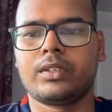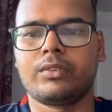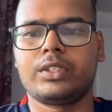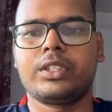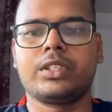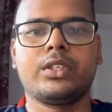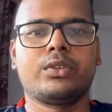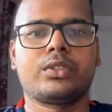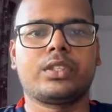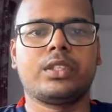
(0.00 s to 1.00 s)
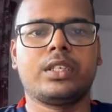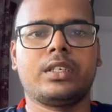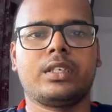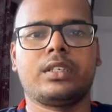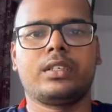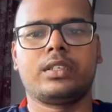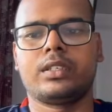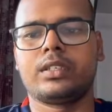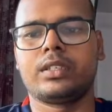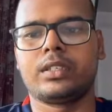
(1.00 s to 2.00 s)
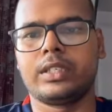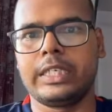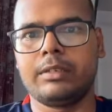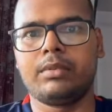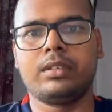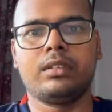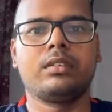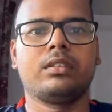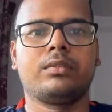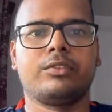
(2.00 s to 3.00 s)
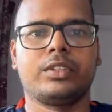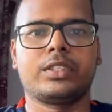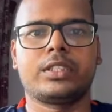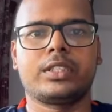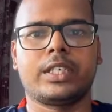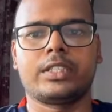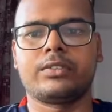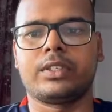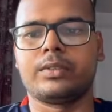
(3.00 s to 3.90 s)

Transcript: which includes the label features as well.